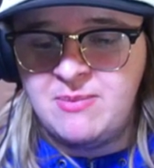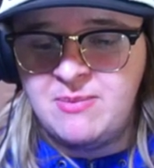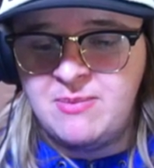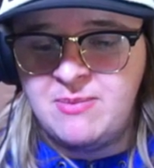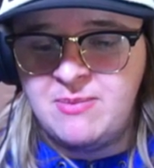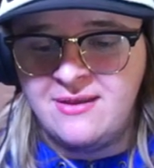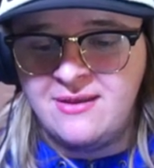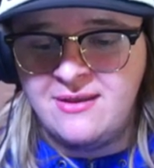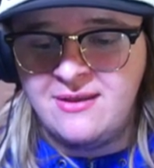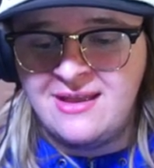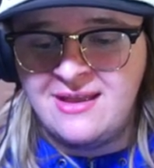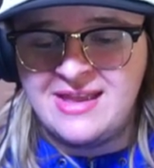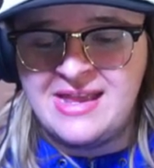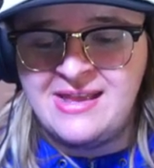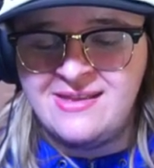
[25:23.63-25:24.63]

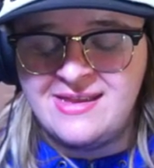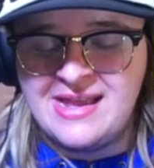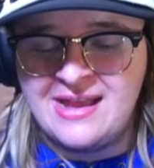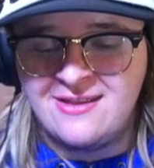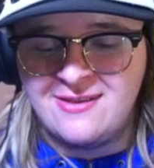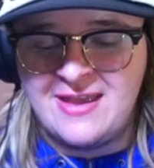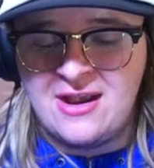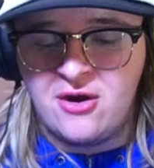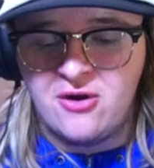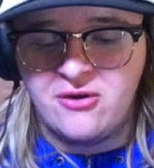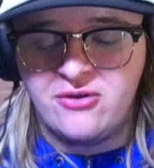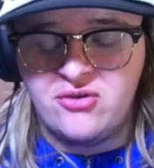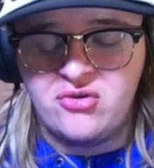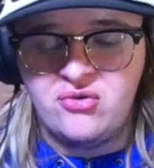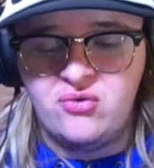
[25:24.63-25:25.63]
as easy as they are
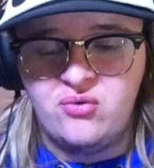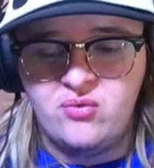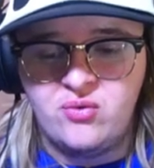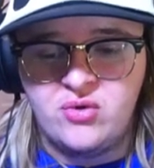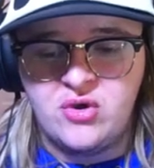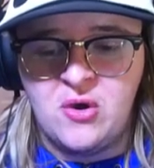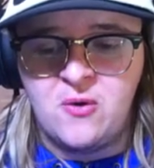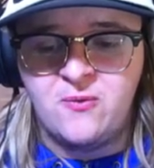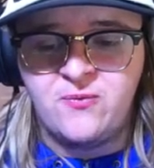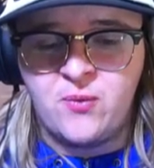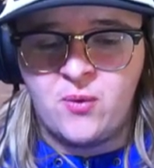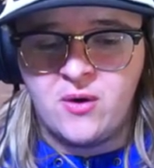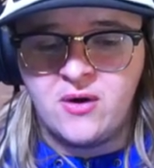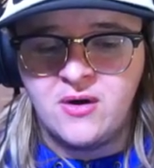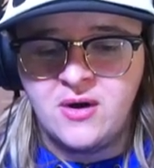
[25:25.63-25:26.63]
to go
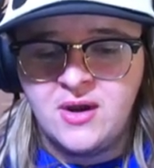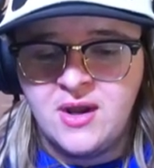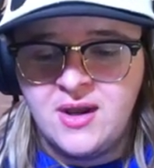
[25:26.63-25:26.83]
for,